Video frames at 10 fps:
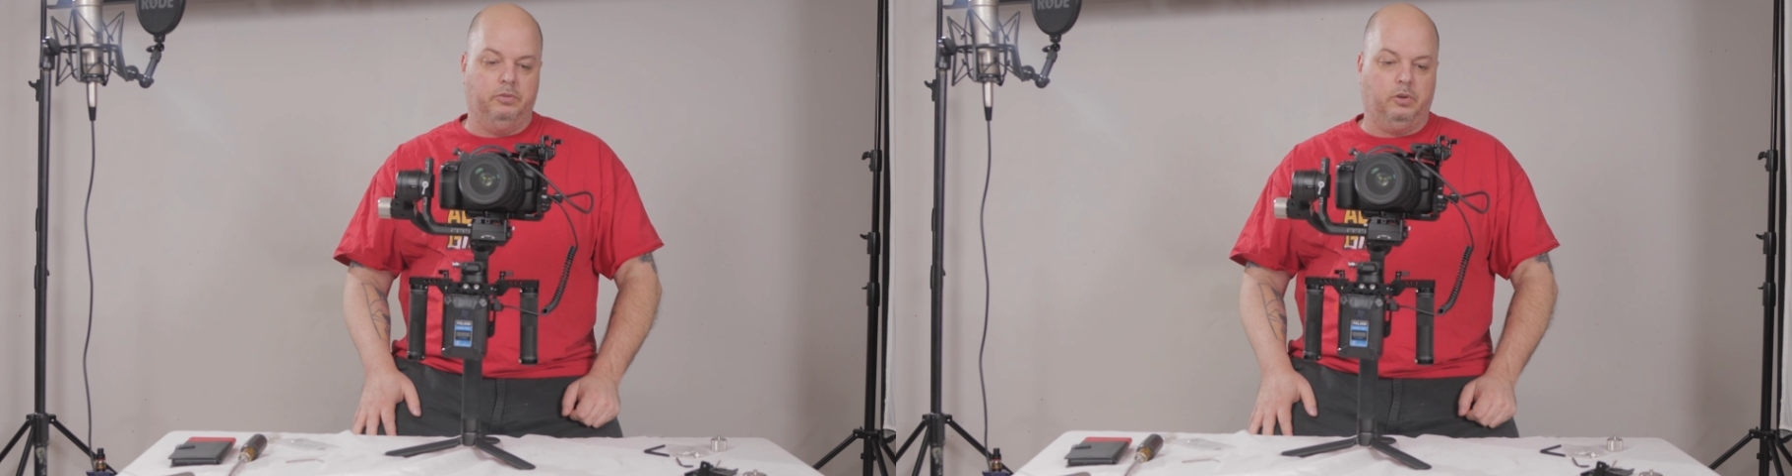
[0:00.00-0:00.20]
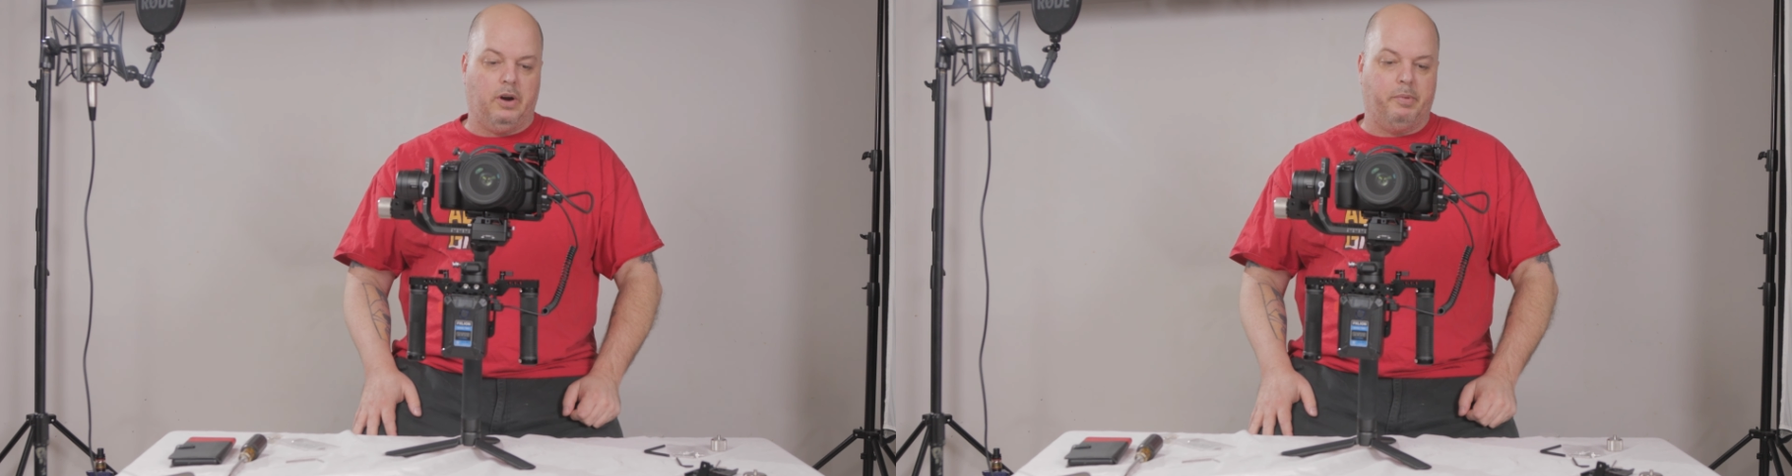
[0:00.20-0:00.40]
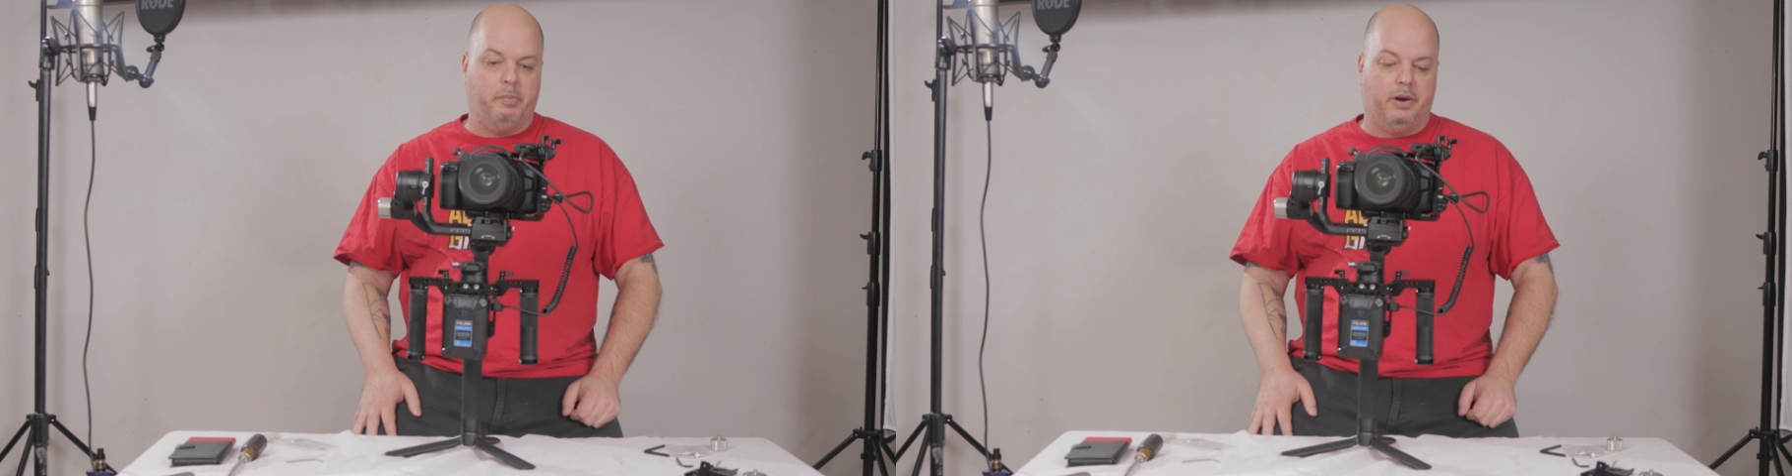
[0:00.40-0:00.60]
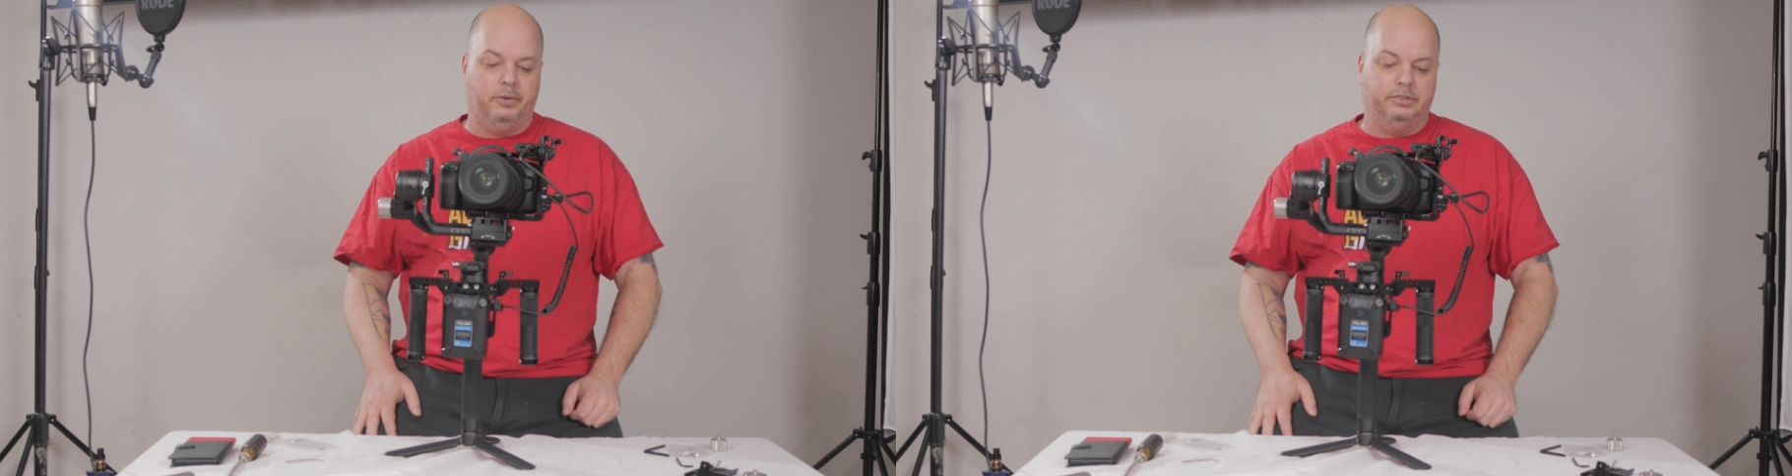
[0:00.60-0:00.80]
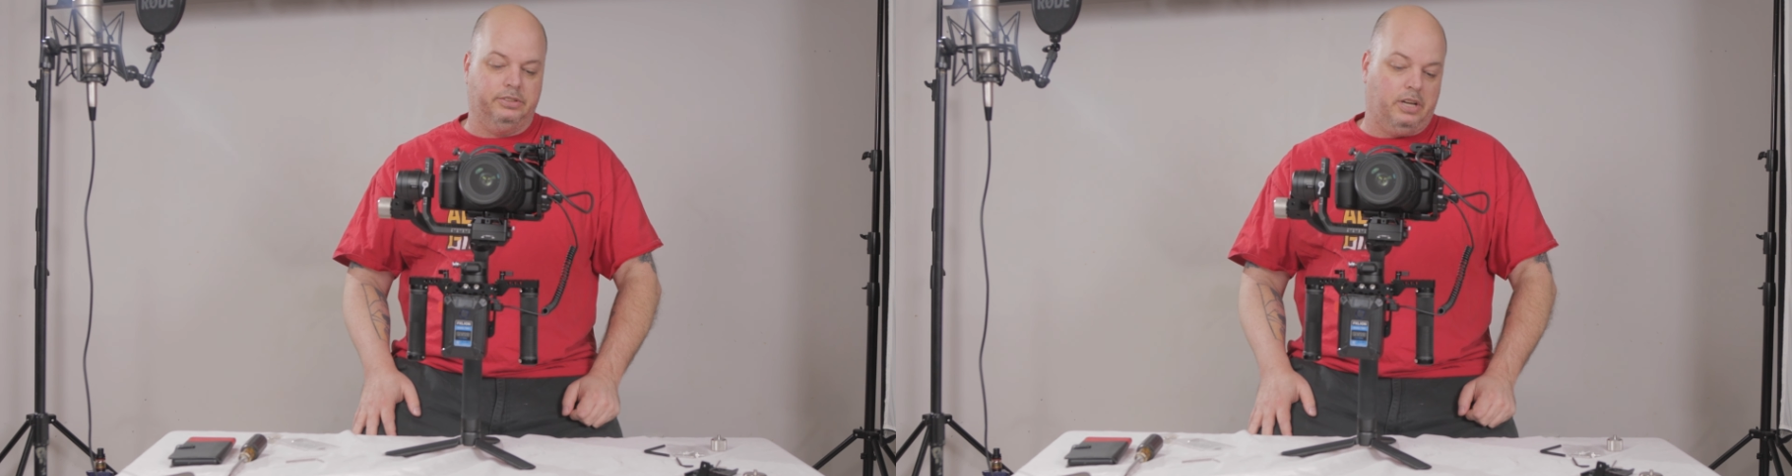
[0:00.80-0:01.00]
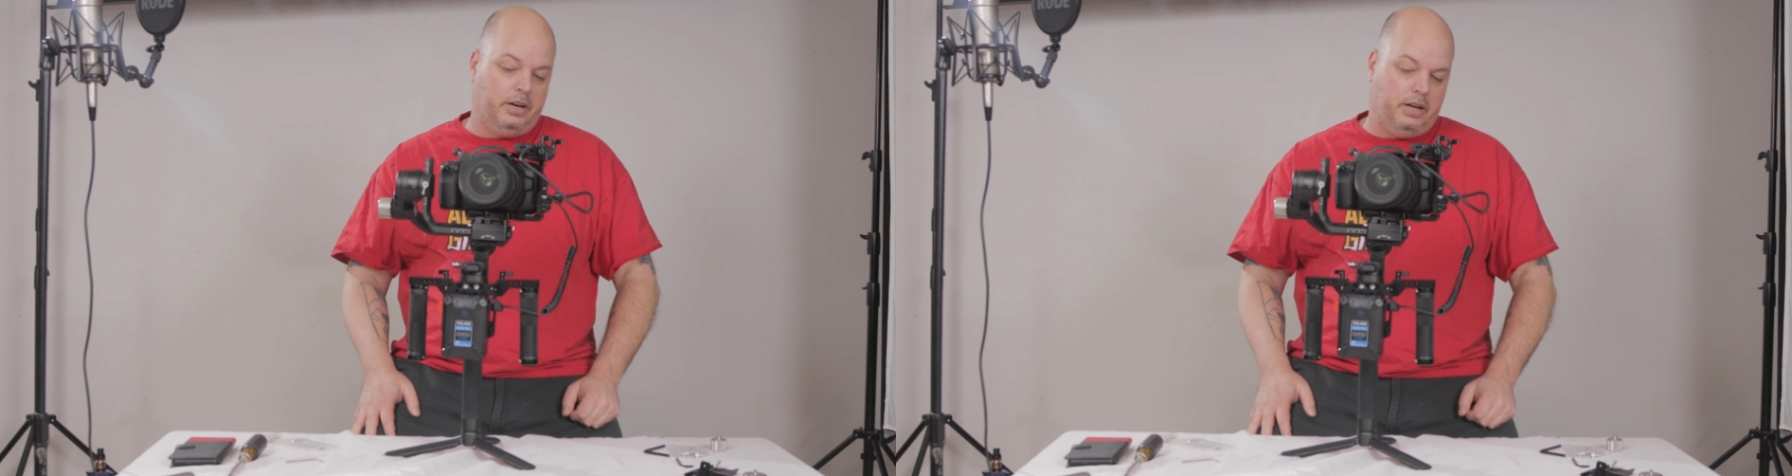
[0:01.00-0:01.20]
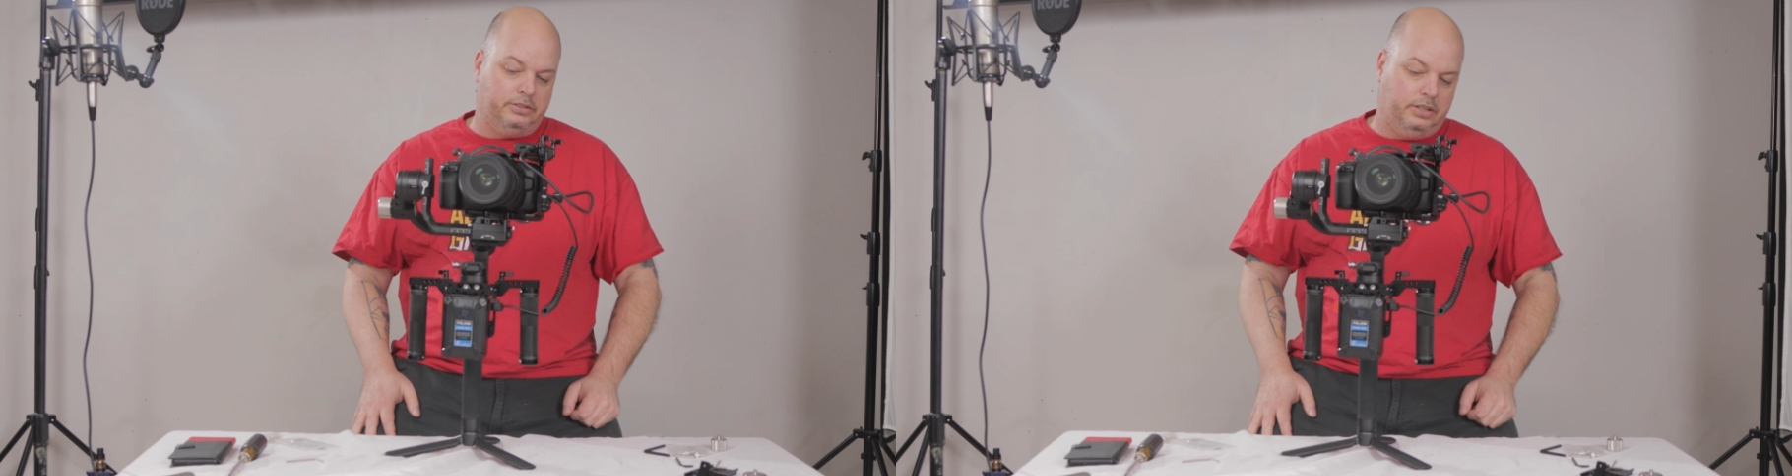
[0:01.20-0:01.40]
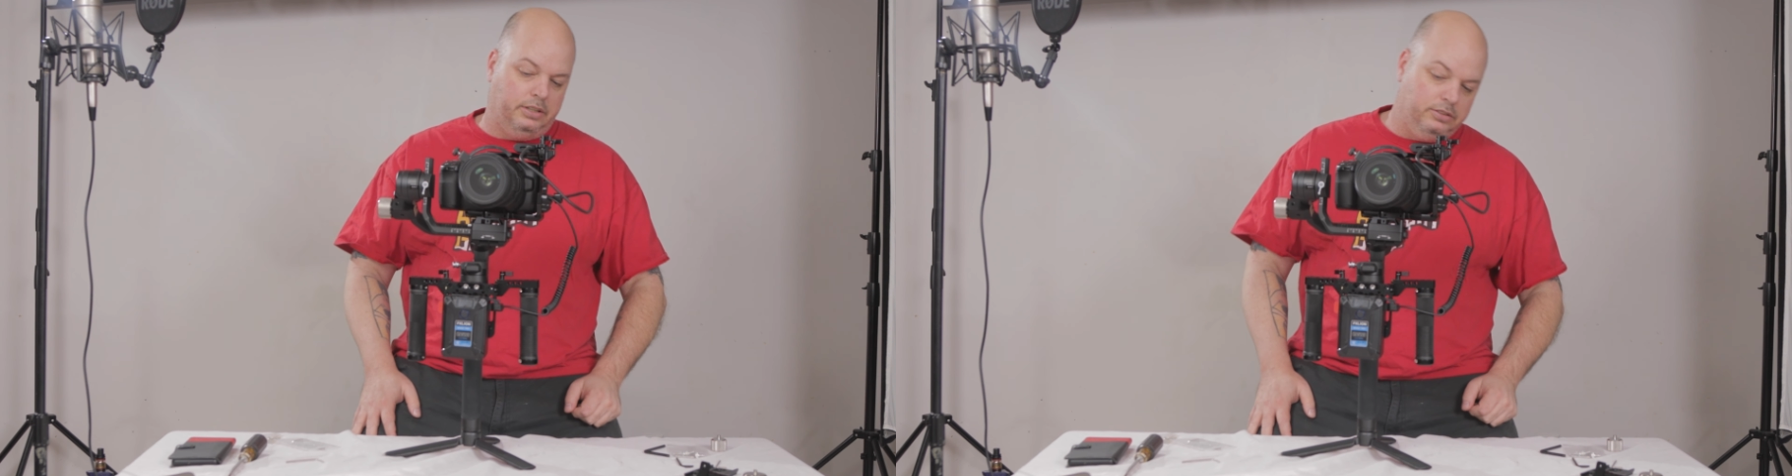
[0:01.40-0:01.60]
crappy batteries it's got
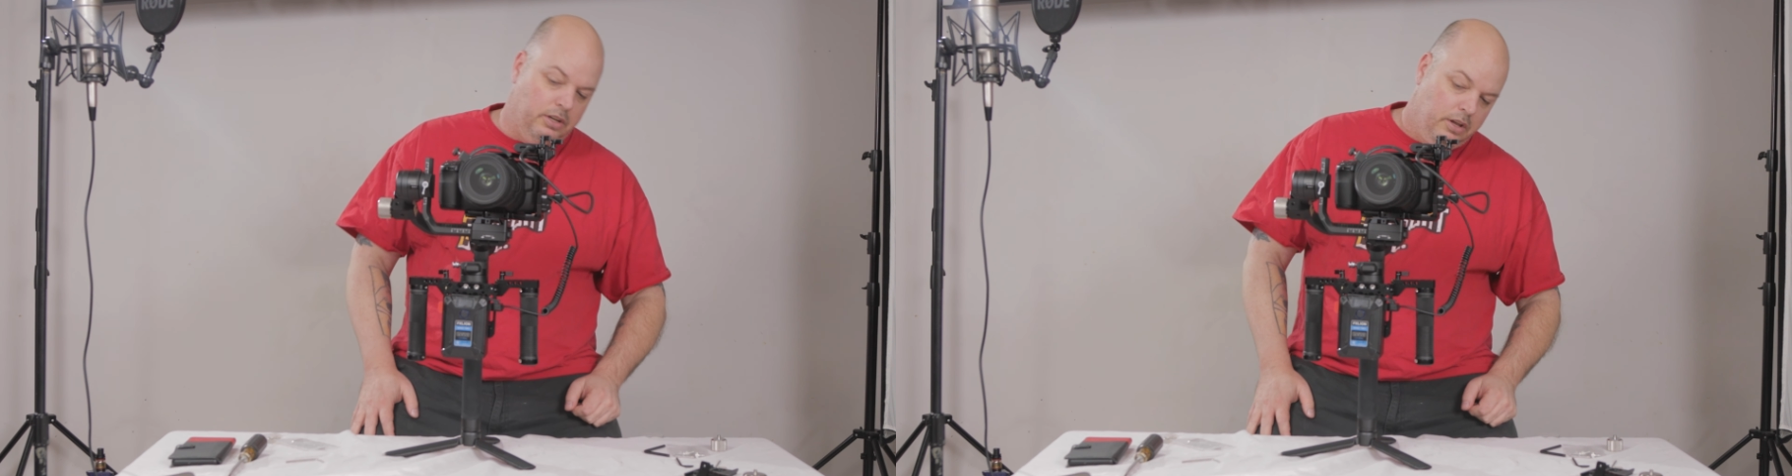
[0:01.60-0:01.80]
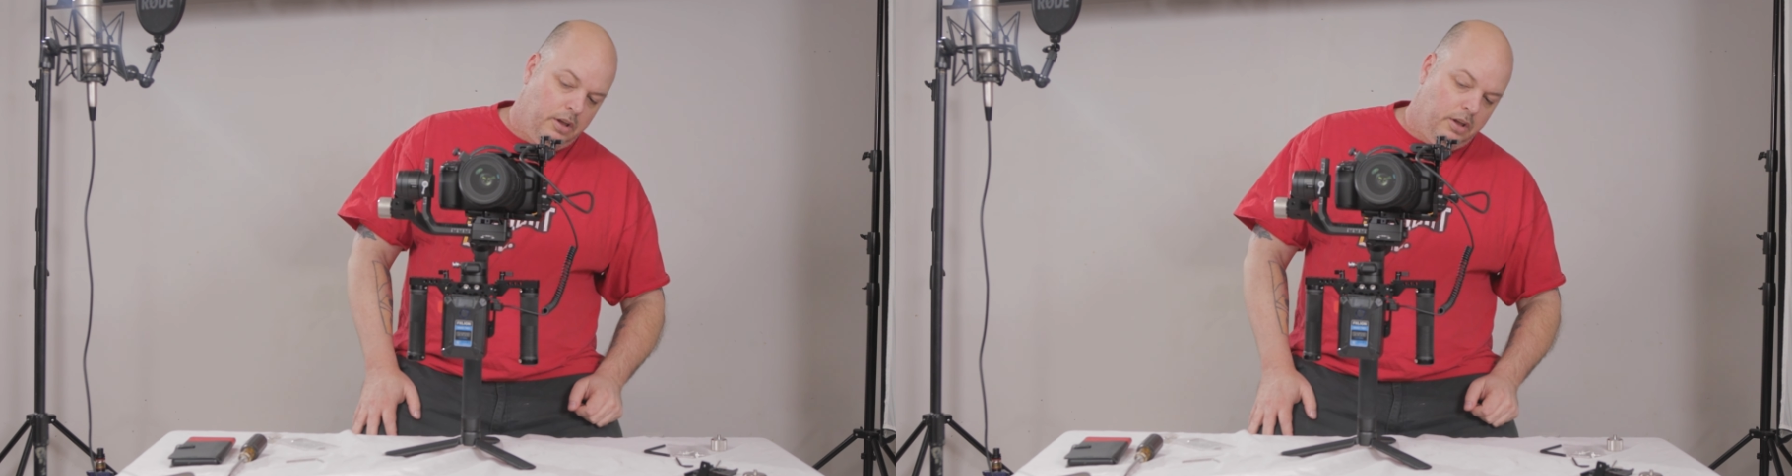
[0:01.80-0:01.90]
as it is.